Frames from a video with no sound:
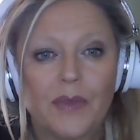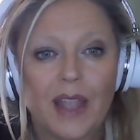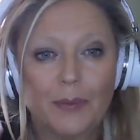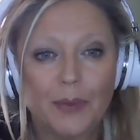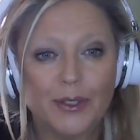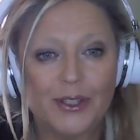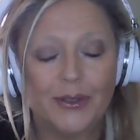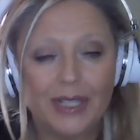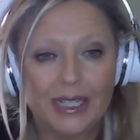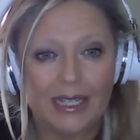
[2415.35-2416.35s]

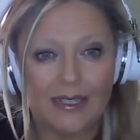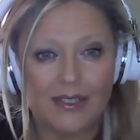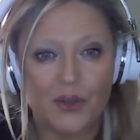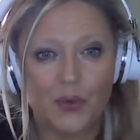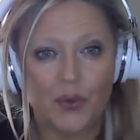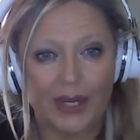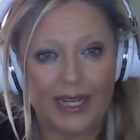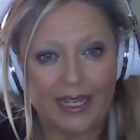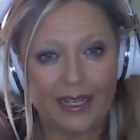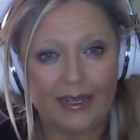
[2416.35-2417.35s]
opportunities to
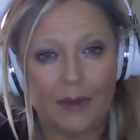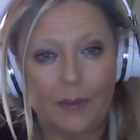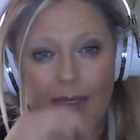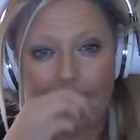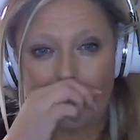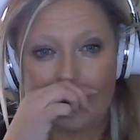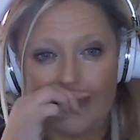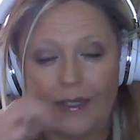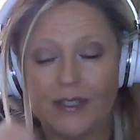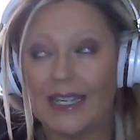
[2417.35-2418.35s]
bring in abundance,
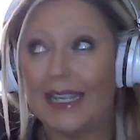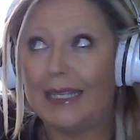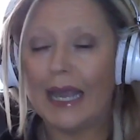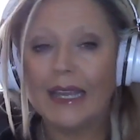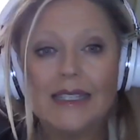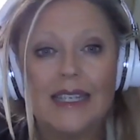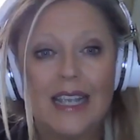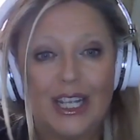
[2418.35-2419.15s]
that you say yes